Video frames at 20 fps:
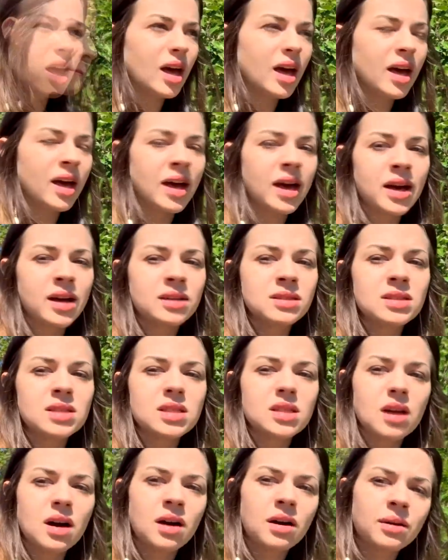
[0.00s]

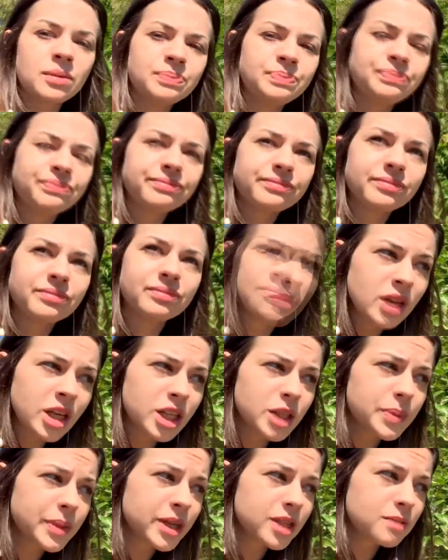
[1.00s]
And
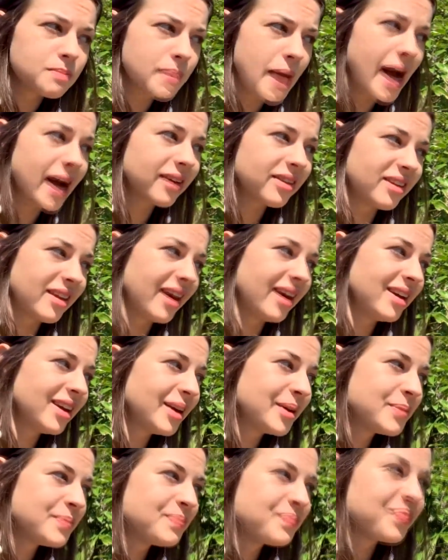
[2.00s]
it's because back
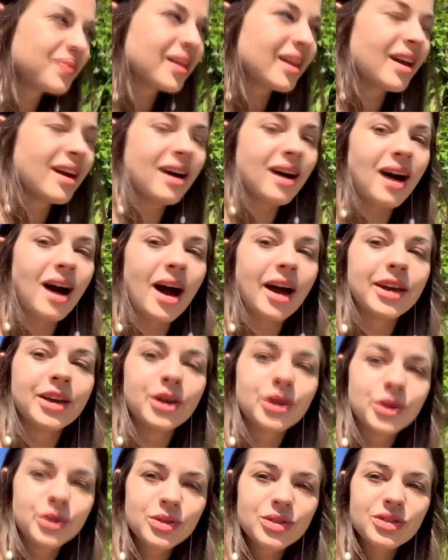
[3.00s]
then I
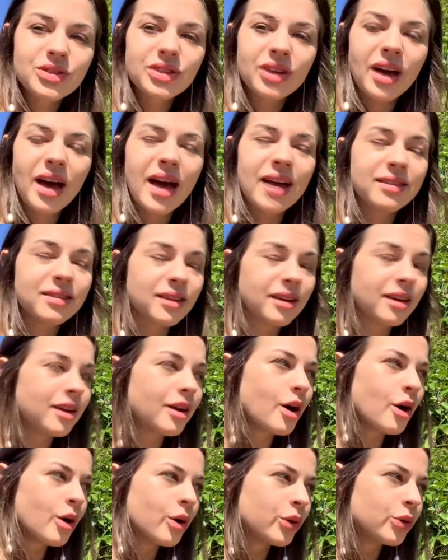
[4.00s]
used
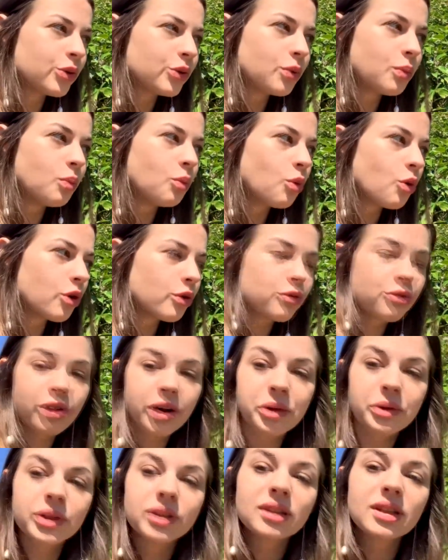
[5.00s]
SEOs more
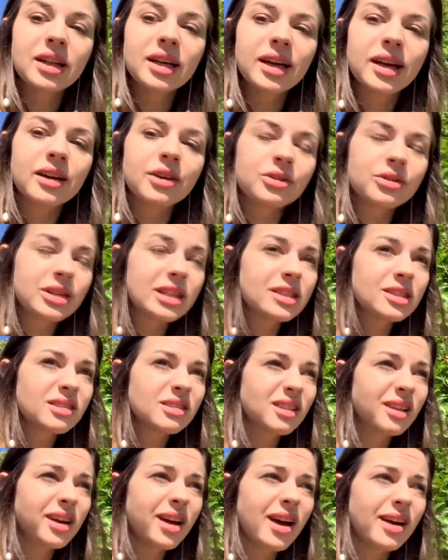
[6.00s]
frequently, and
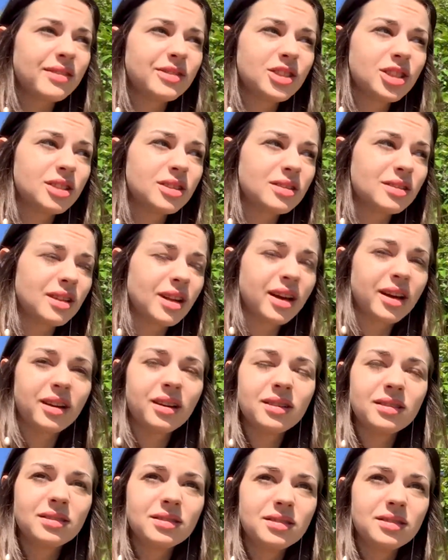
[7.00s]
recently I've just
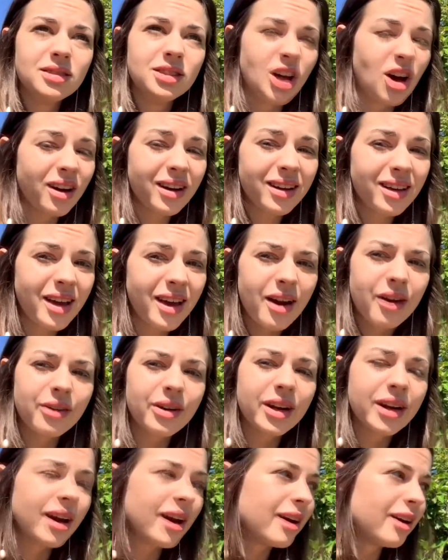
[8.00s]
not
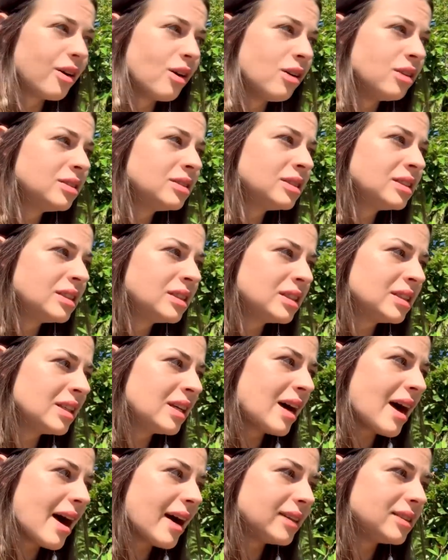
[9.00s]
caring at all.
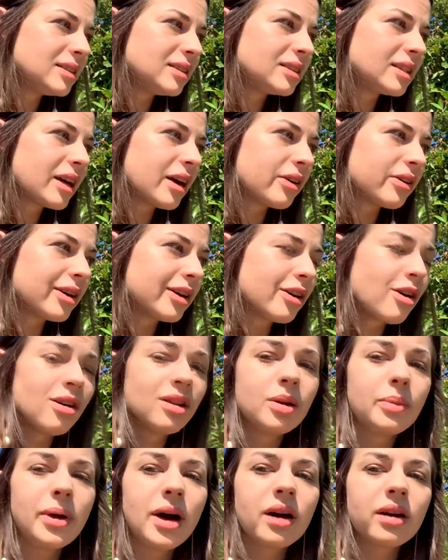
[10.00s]
I didn't care at
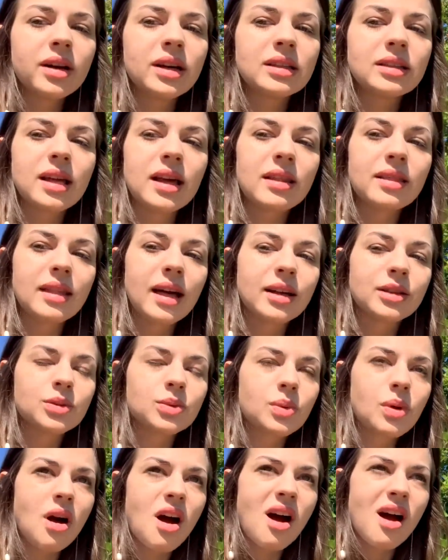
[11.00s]
all about it, and that's
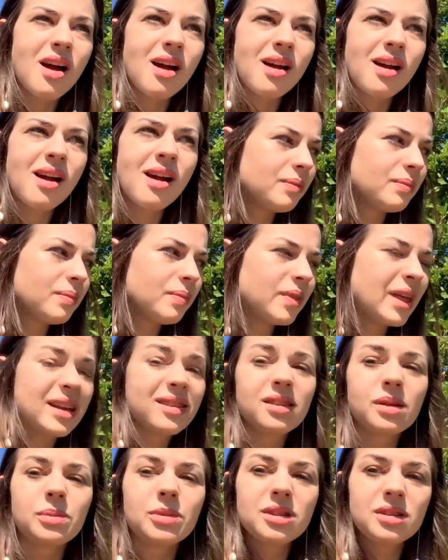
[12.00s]

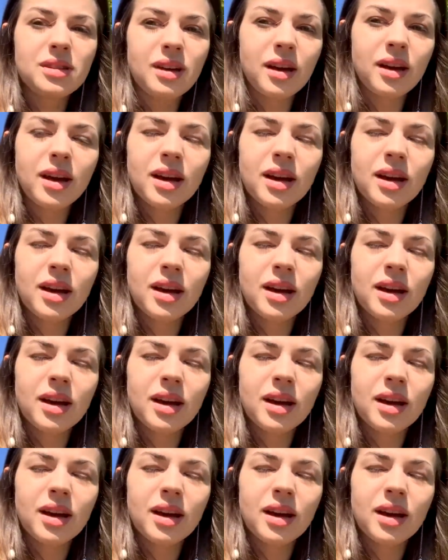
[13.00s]
the mistake